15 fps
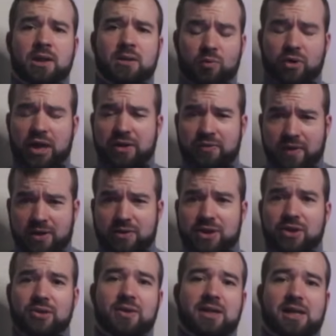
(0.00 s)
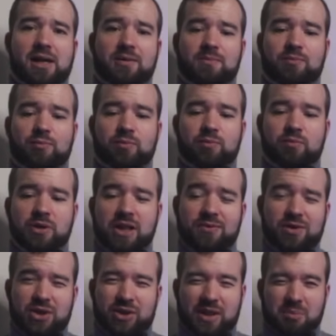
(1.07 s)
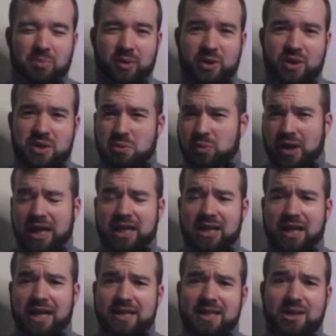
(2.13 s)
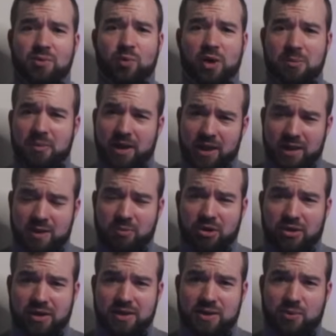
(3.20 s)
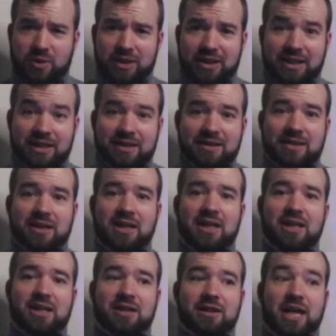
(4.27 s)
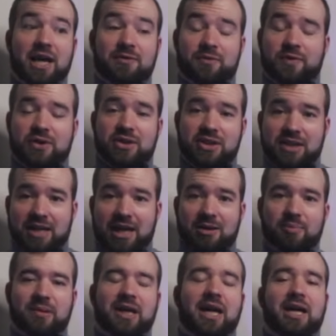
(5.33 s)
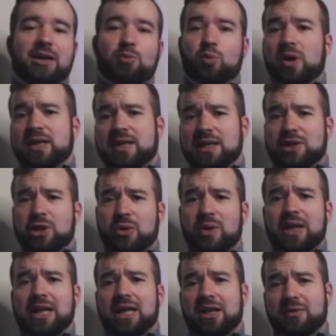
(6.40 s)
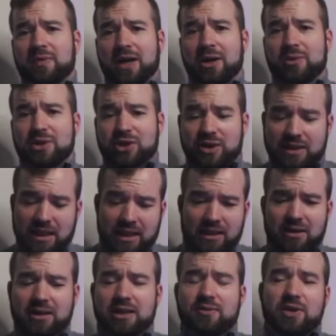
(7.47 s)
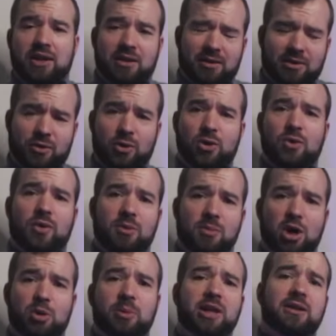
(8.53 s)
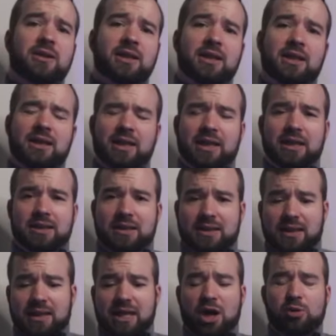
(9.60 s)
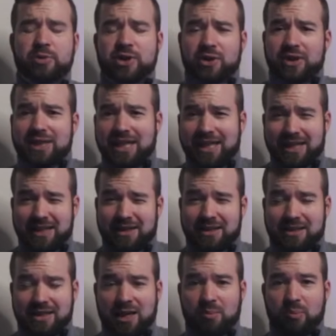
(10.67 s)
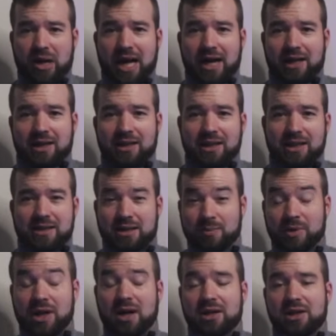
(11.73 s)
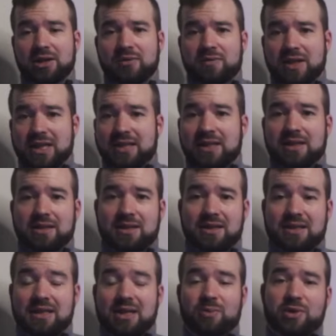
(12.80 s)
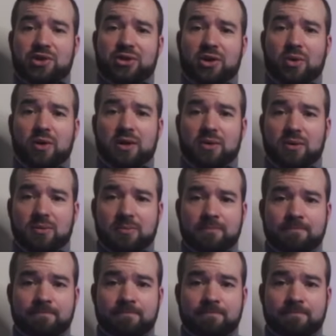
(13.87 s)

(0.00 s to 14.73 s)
What I found too is that even simply just recognizing what my experience really is, that first step, I wasn't doing it if I was just like living through the moment. It helps you to take a step back and get some cognitive distance to see what you're going through.